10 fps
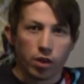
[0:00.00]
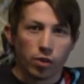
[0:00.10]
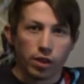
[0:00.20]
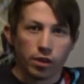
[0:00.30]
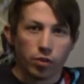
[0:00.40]

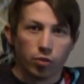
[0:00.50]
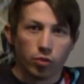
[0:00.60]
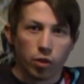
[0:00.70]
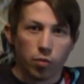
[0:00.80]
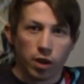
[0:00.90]
only do
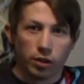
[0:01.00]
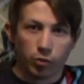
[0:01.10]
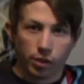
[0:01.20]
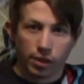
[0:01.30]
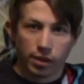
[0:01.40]
so much
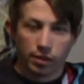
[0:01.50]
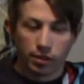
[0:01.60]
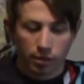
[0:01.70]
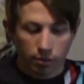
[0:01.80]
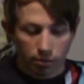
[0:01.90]
with
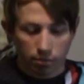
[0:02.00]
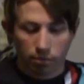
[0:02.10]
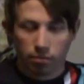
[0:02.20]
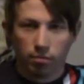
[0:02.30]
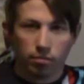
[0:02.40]
this,
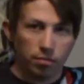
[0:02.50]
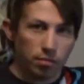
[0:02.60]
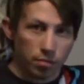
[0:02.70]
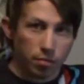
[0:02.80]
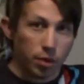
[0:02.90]

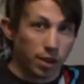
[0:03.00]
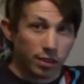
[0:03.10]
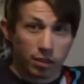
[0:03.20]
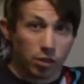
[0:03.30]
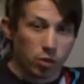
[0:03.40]
but it's
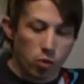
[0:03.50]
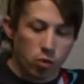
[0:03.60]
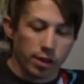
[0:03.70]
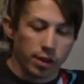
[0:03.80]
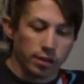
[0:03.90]
still cool
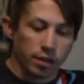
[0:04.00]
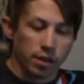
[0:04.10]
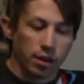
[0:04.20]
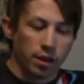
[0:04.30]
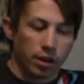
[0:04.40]
that it's in
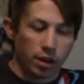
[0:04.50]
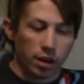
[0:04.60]
there.